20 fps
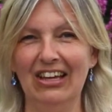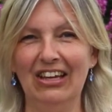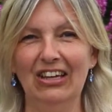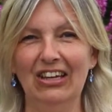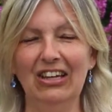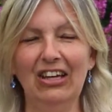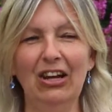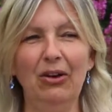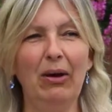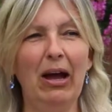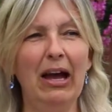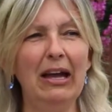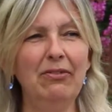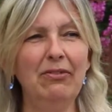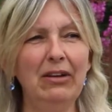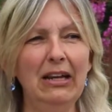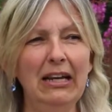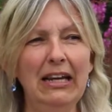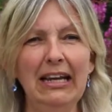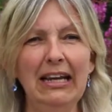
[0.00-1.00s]
You know,
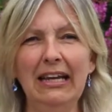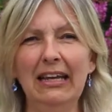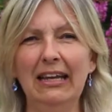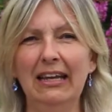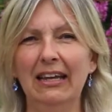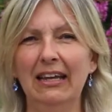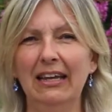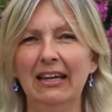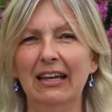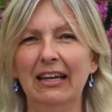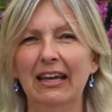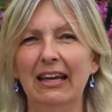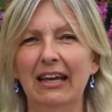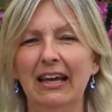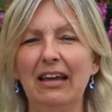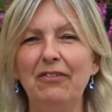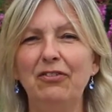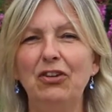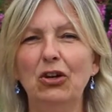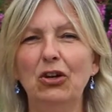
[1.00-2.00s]

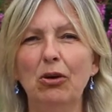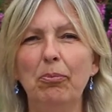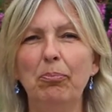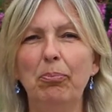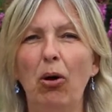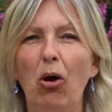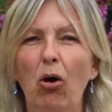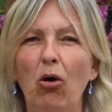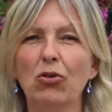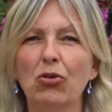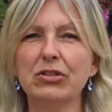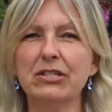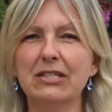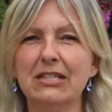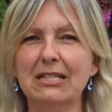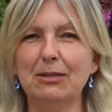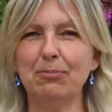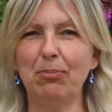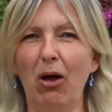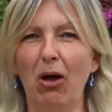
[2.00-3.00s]
if you can pause
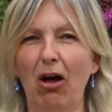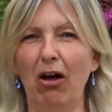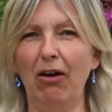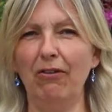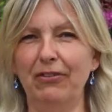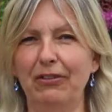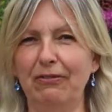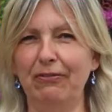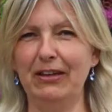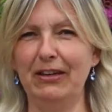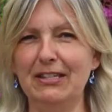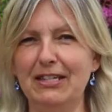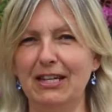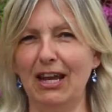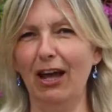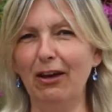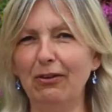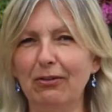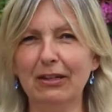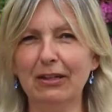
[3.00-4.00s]
this part of the
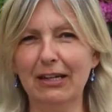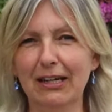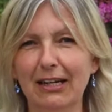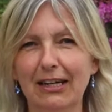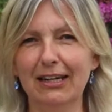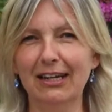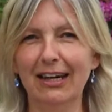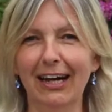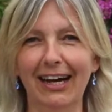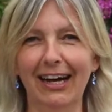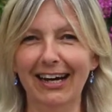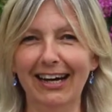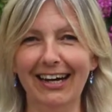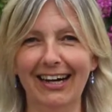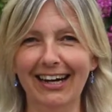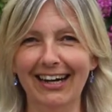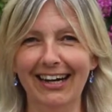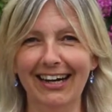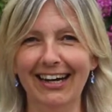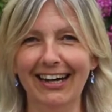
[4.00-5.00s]
video
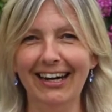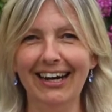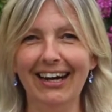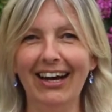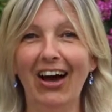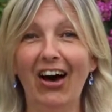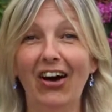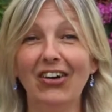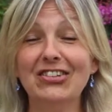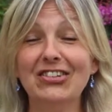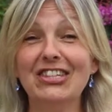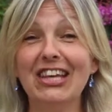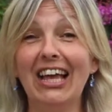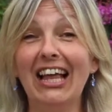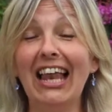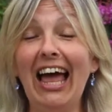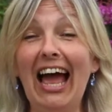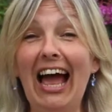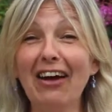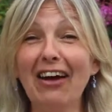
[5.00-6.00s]

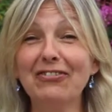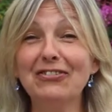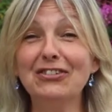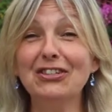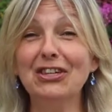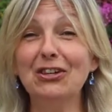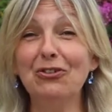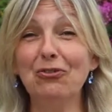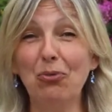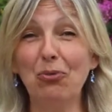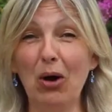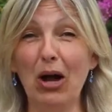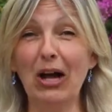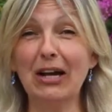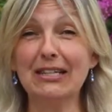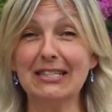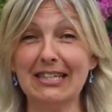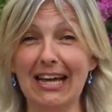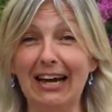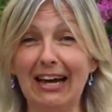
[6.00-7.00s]
until after you've
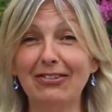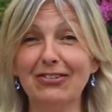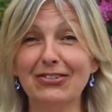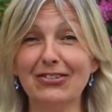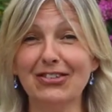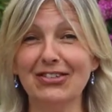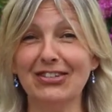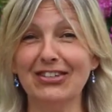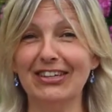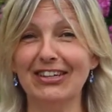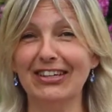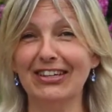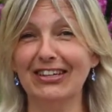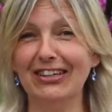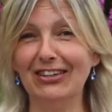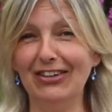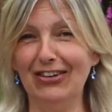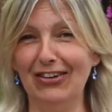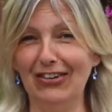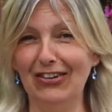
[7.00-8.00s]
worked out
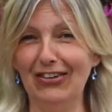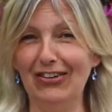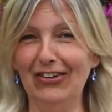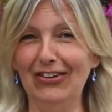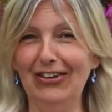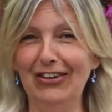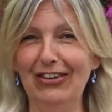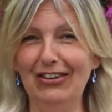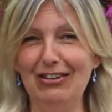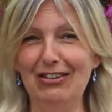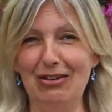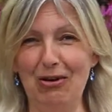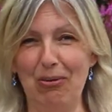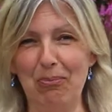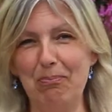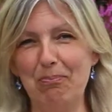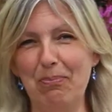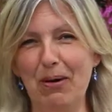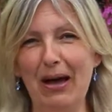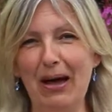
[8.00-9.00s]
your
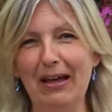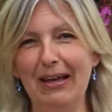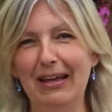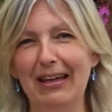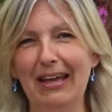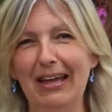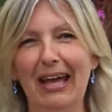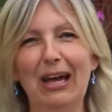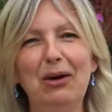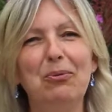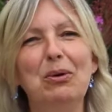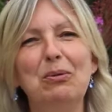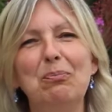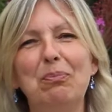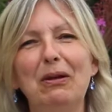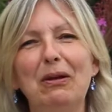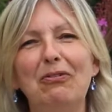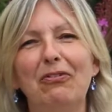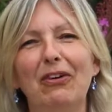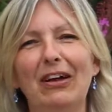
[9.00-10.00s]
number, it would
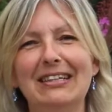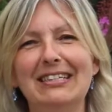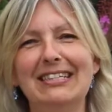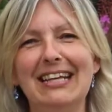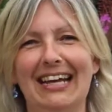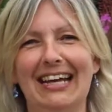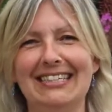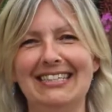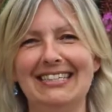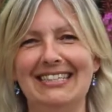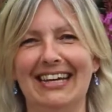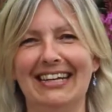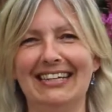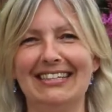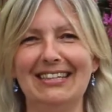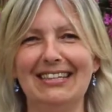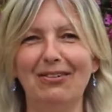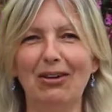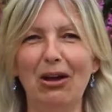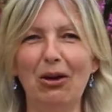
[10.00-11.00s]
be fantastic.
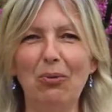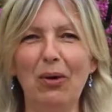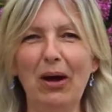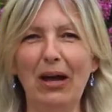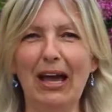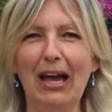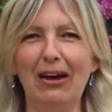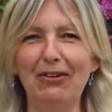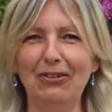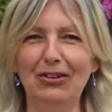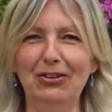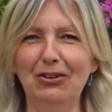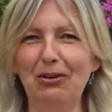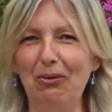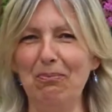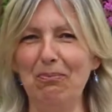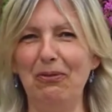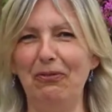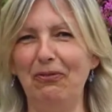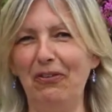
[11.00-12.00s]
So go work out your
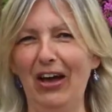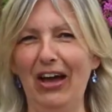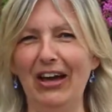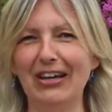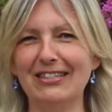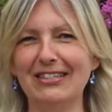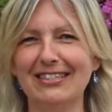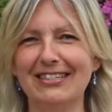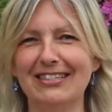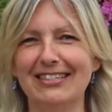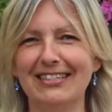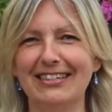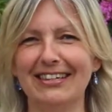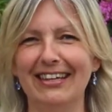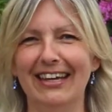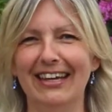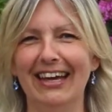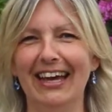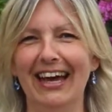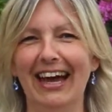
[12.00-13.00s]
number first
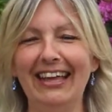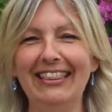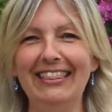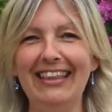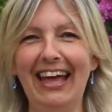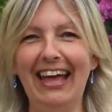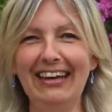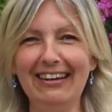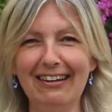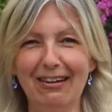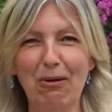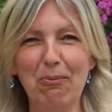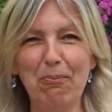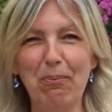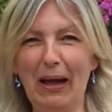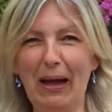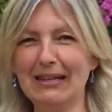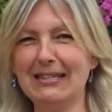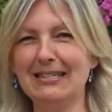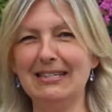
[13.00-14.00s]
and then come
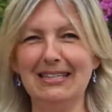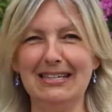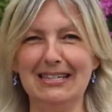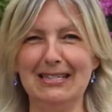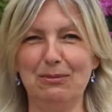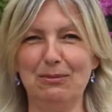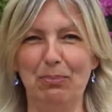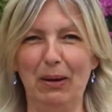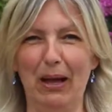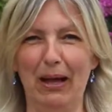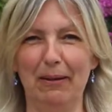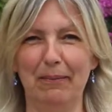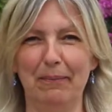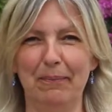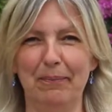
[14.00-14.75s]
back to this bit.